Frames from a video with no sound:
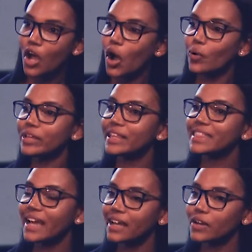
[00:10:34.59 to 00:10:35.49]
Only
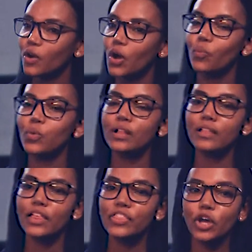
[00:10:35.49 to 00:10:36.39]
then
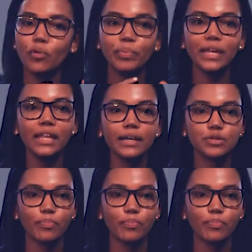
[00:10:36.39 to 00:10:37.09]
will the obedience